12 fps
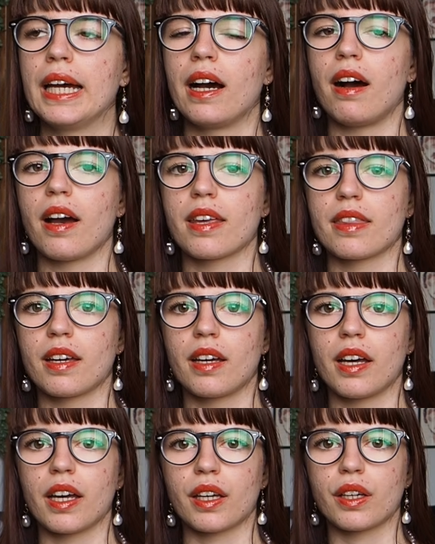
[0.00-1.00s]
either
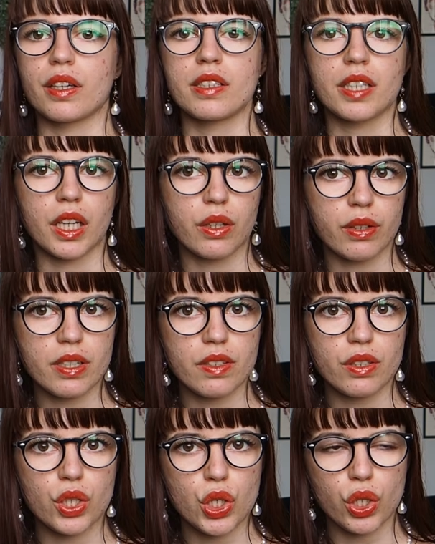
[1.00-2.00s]
a contiguous
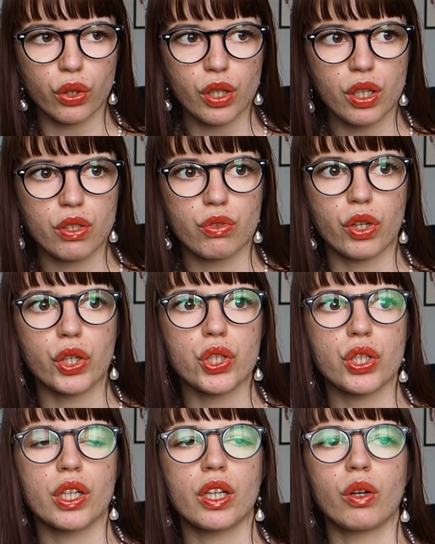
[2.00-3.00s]
shoulder
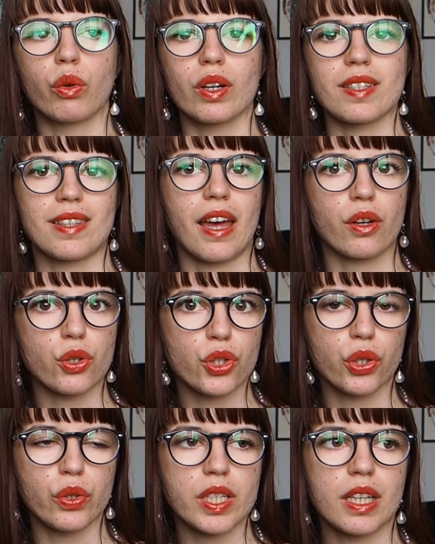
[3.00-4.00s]
construction or a saddle
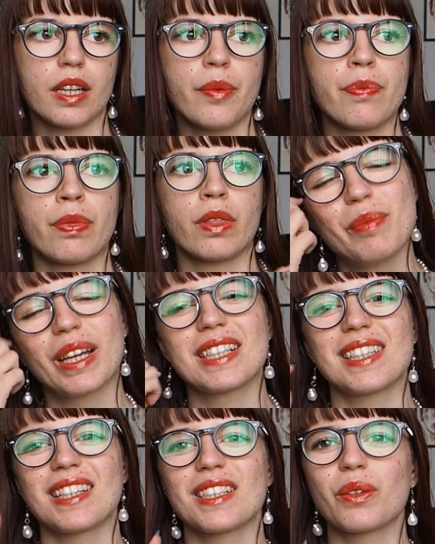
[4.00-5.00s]
shoulder, because
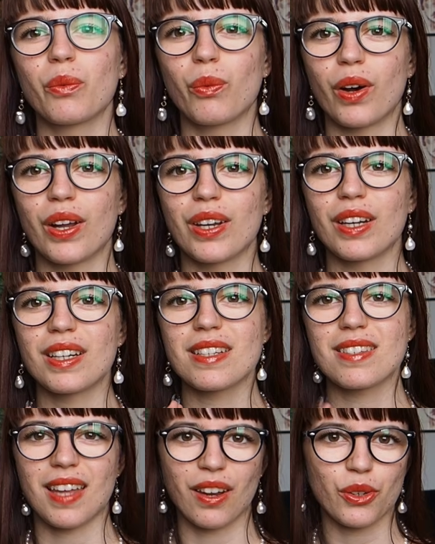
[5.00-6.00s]
I did one
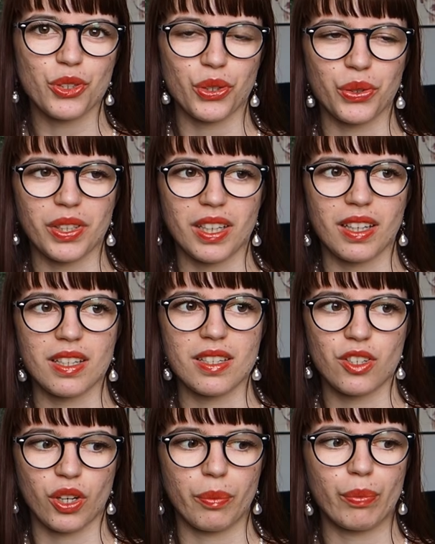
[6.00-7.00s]
saddle shoulder
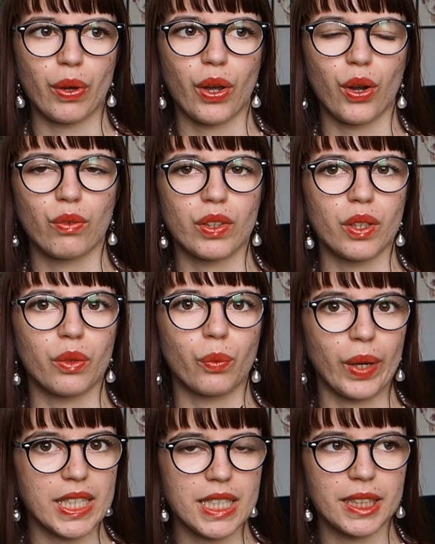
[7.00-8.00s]
jumper over the
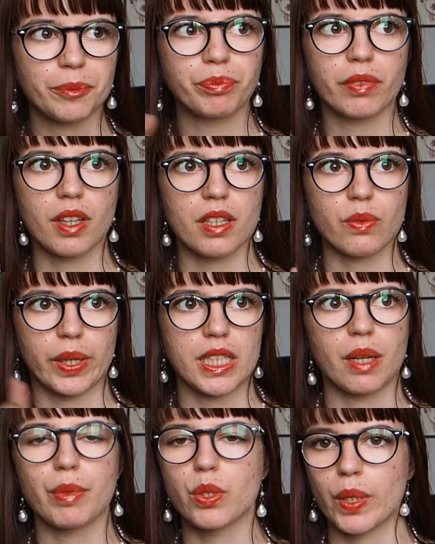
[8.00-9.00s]
winter, the Sweater
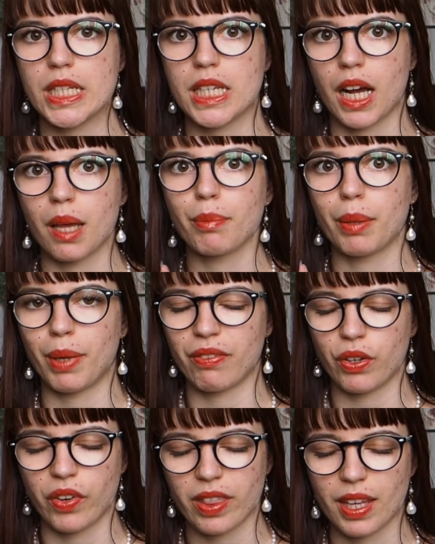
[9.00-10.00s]
number 29 by My
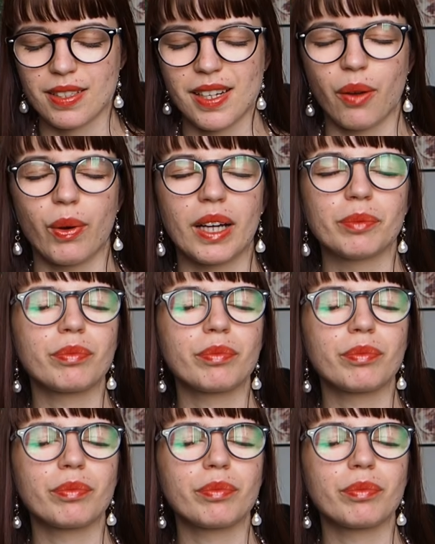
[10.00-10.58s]
Favorite Things Knitwear,